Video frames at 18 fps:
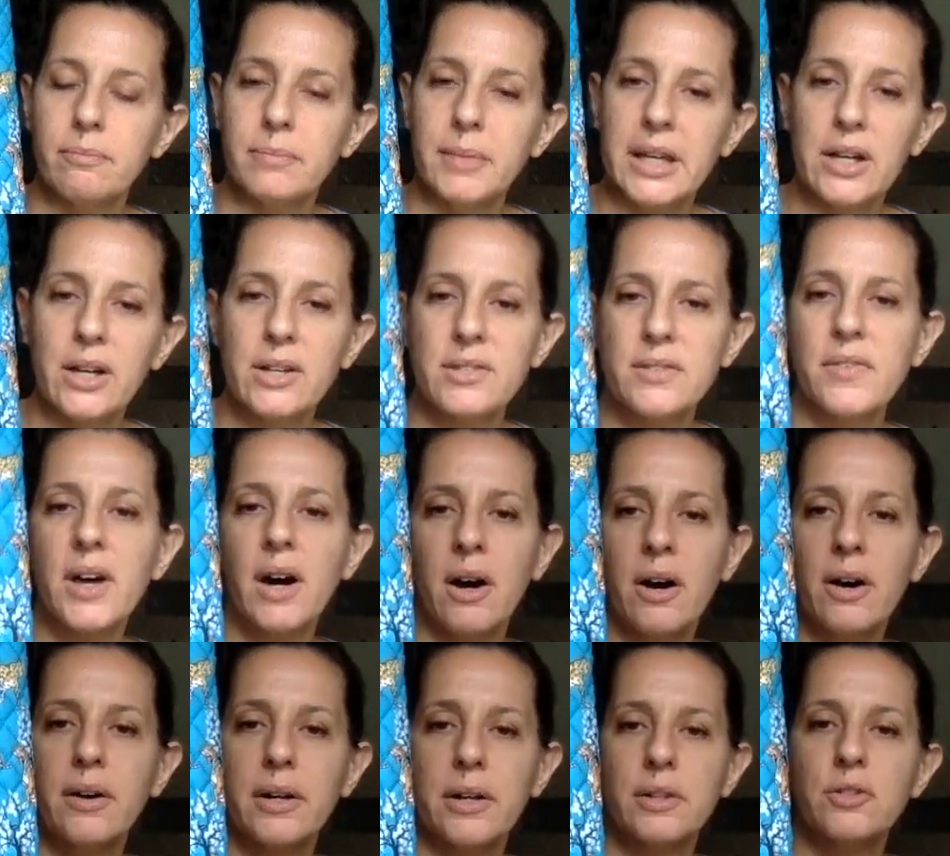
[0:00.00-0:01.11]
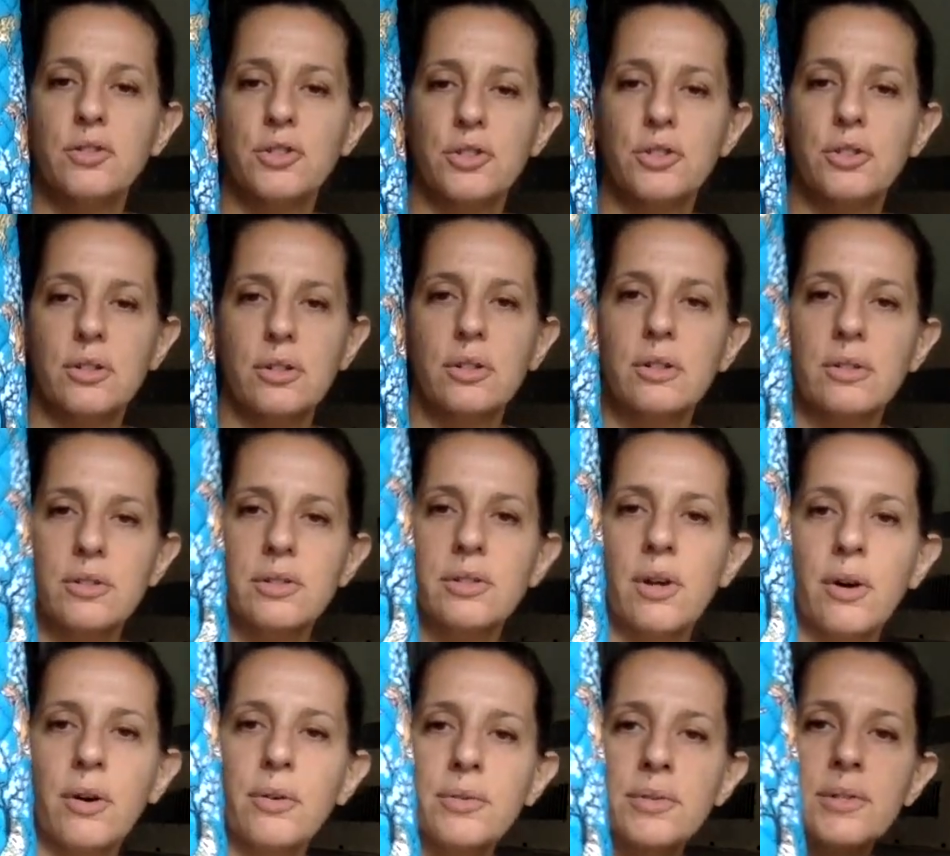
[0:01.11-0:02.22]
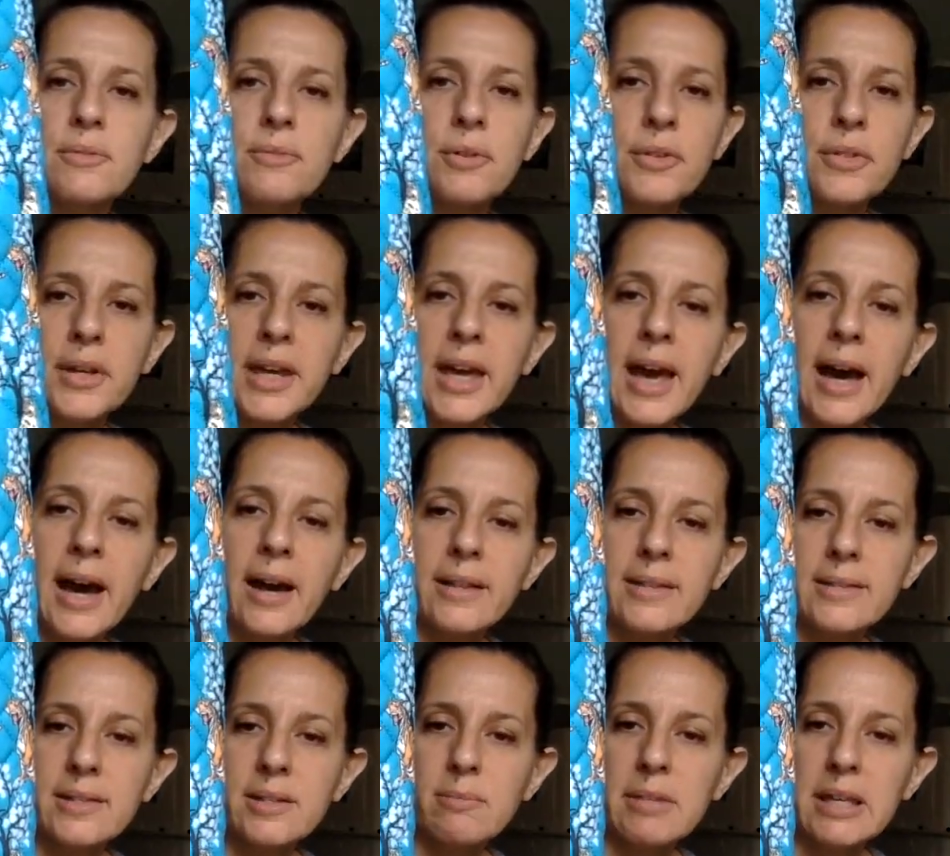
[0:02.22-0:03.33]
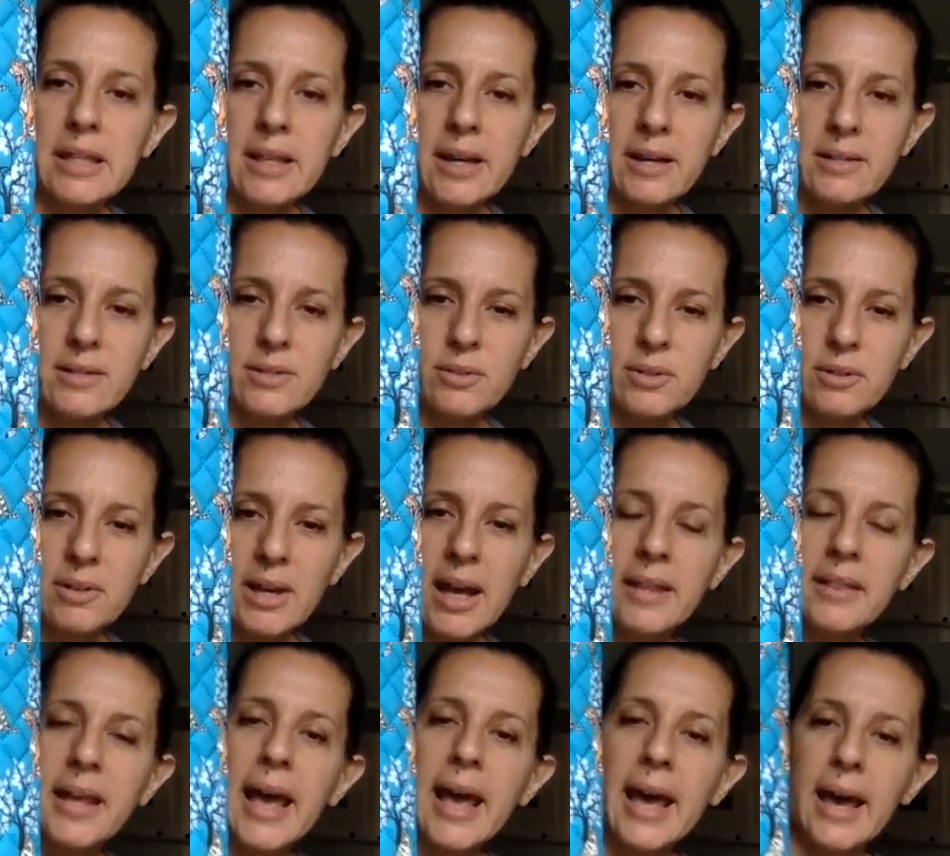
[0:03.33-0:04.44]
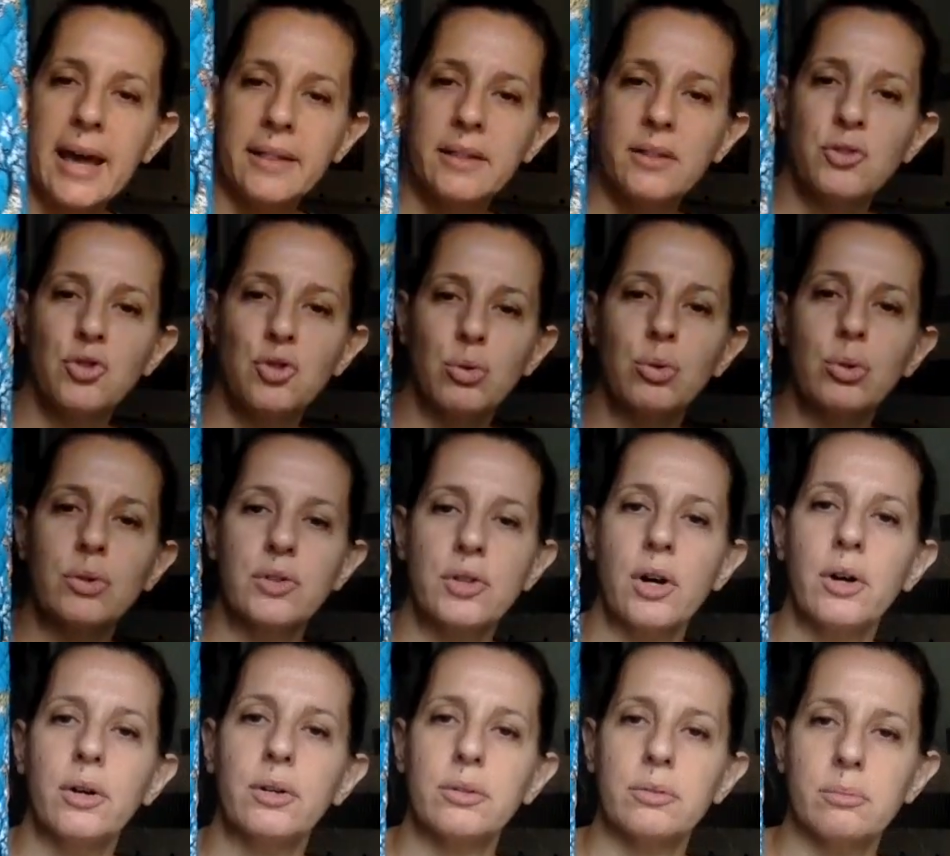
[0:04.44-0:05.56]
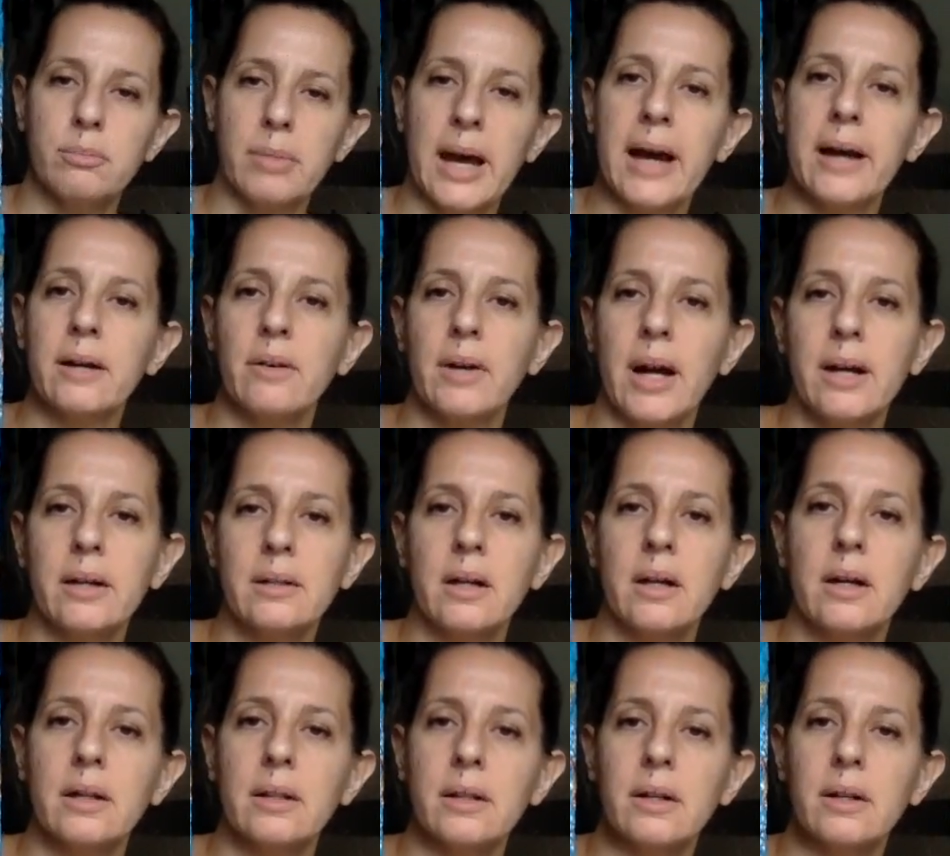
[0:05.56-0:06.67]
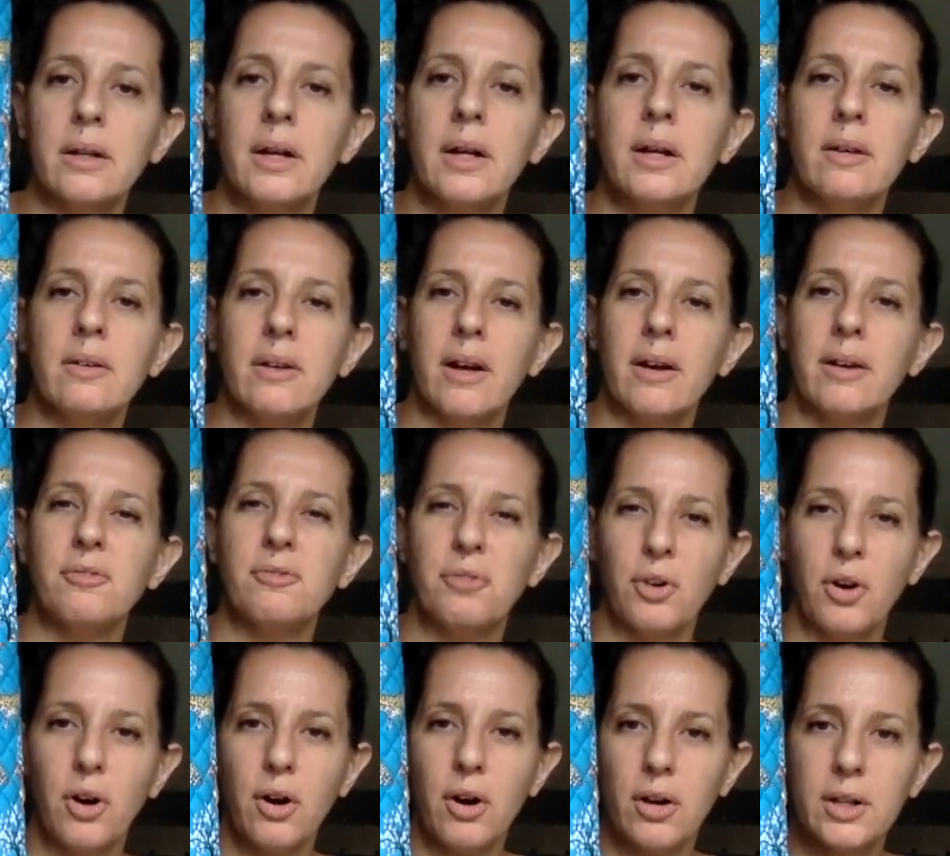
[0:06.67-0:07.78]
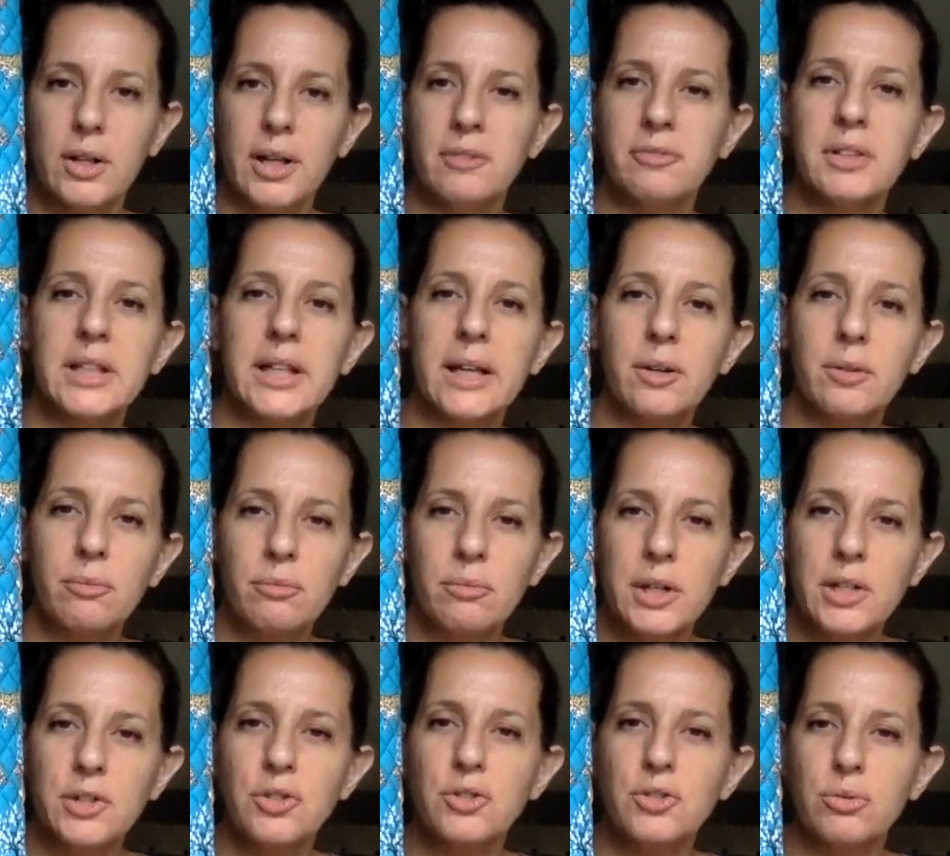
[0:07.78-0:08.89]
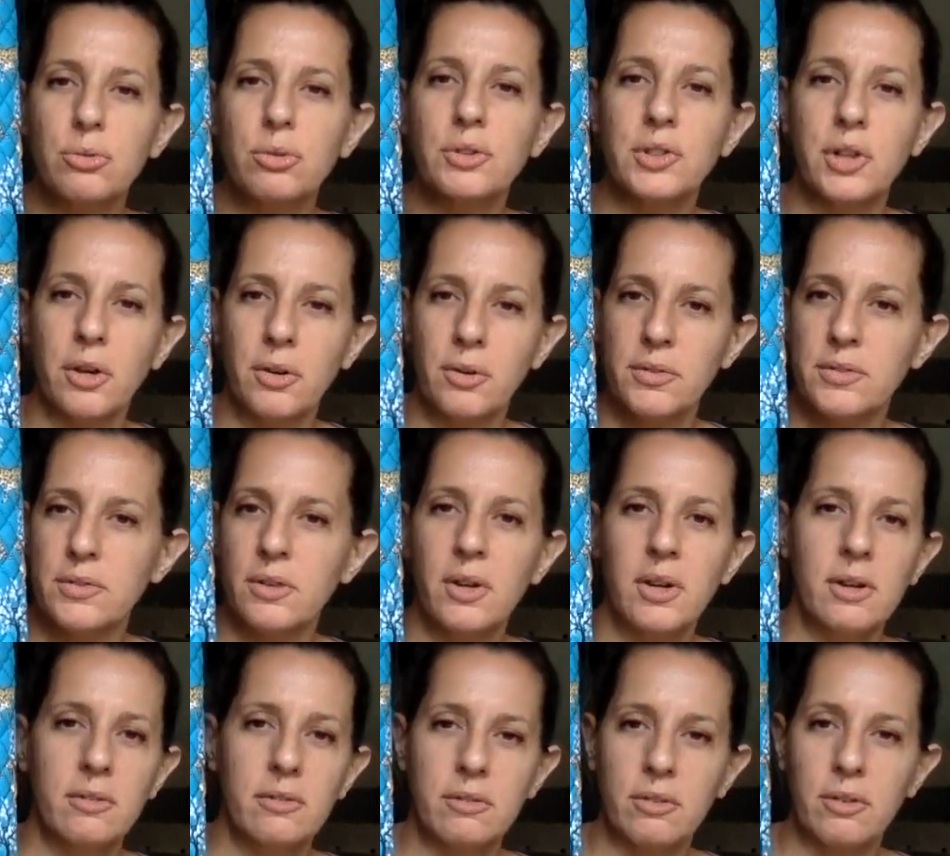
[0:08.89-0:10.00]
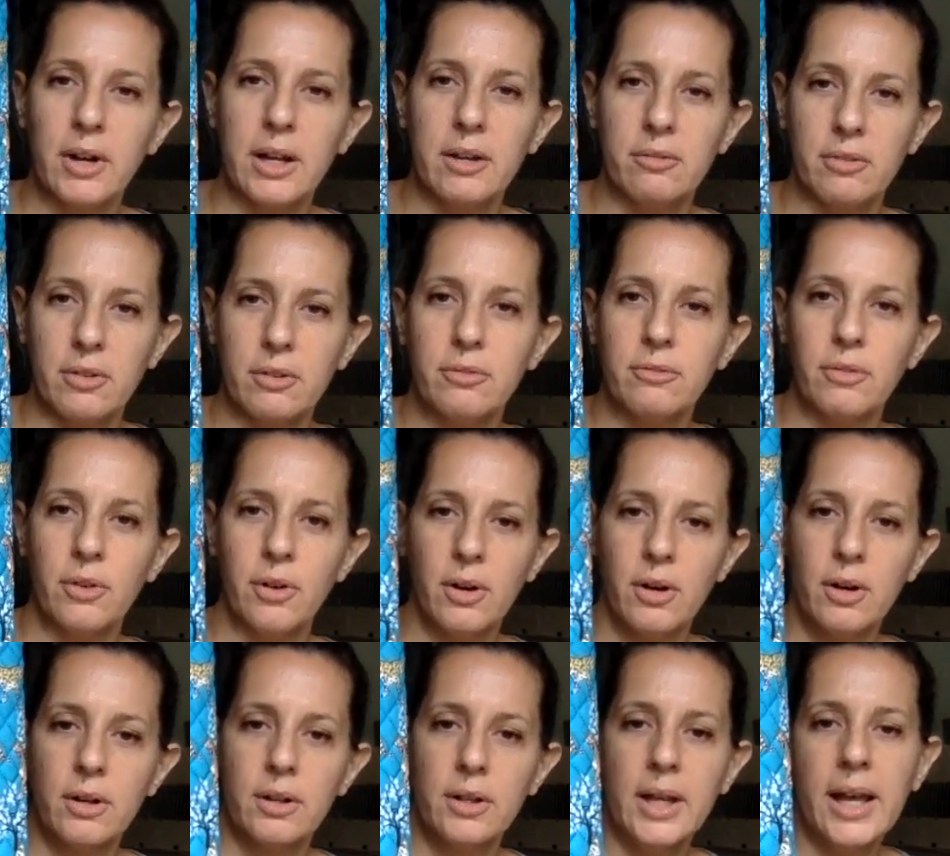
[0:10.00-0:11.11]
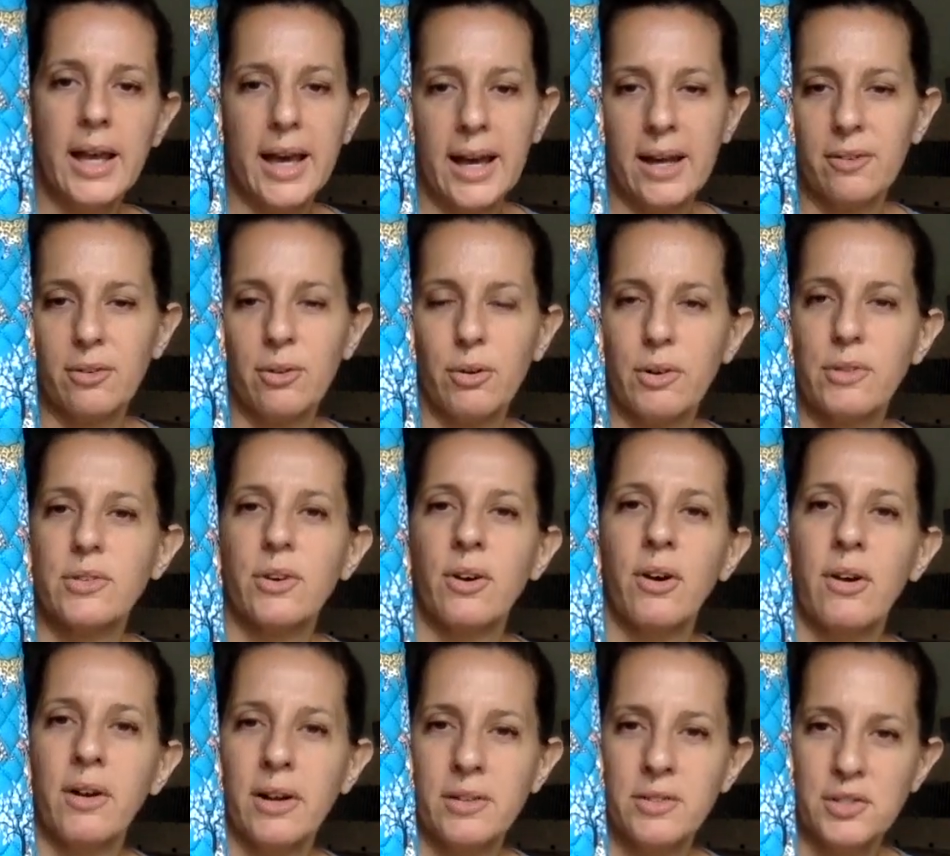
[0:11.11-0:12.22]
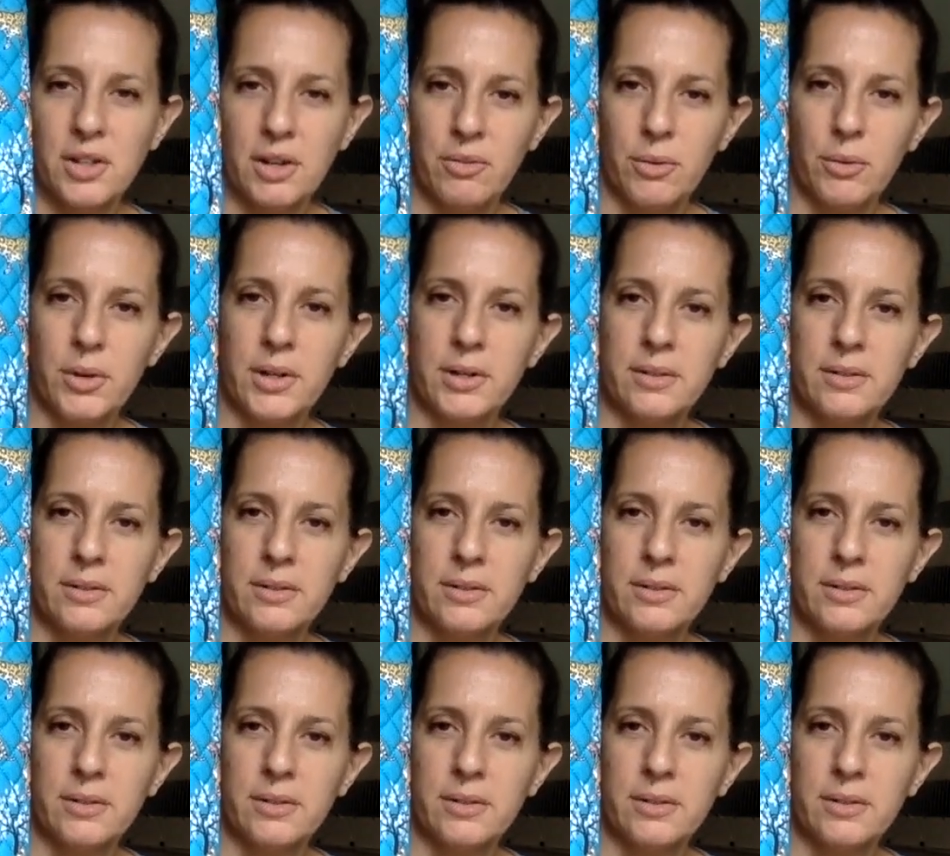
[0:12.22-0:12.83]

because of the orange tones for the cats, to me that sort of, and, and the jewel tone background color, very fall. I feel like rich jewel tones, great for a fall. And of course, orange, everyone,